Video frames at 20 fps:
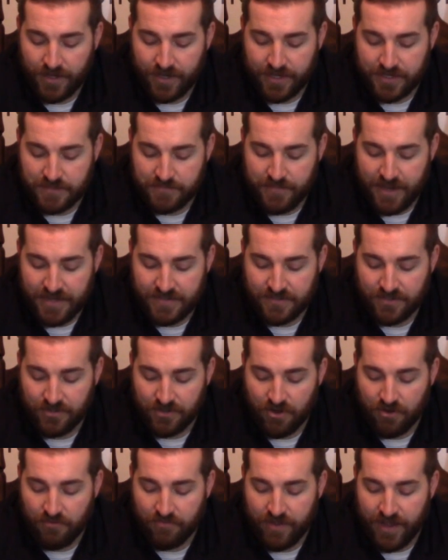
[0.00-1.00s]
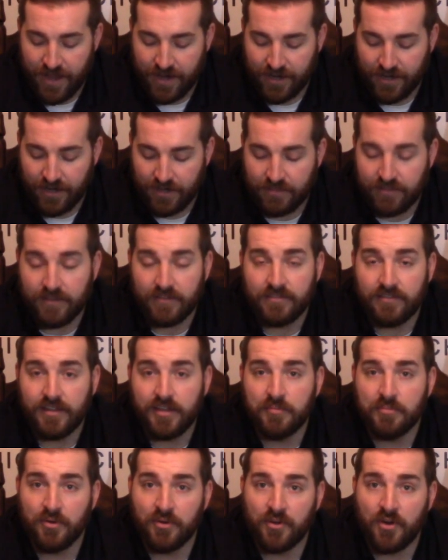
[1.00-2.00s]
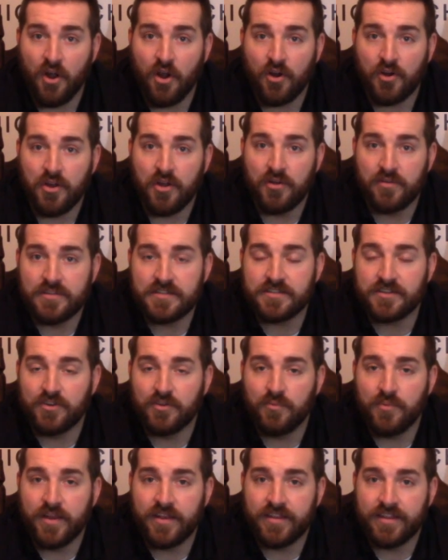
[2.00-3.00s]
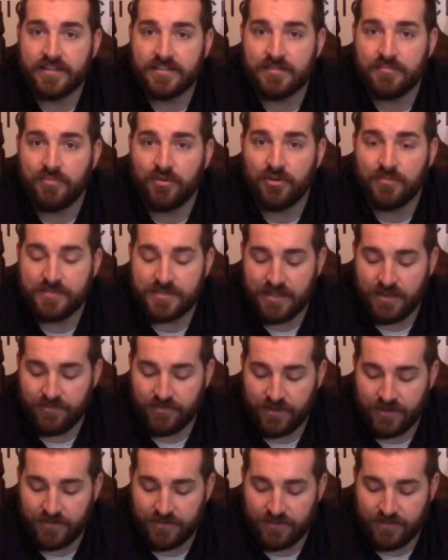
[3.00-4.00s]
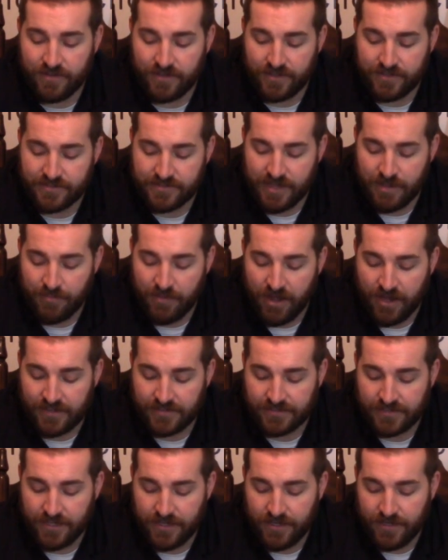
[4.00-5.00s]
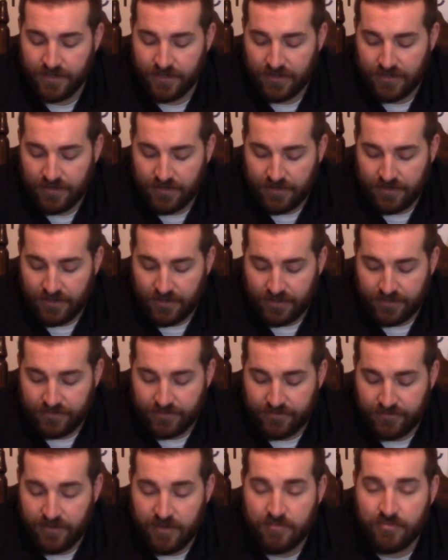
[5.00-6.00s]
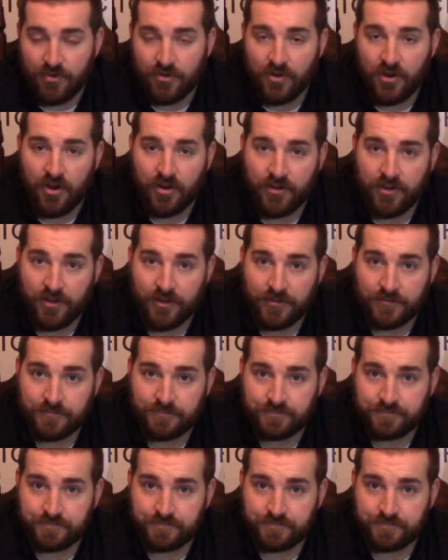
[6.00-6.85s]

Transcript: against Mason Novak, and I think DiBernardo is going to win this and put himself into the semis. Uh, DiBernardo,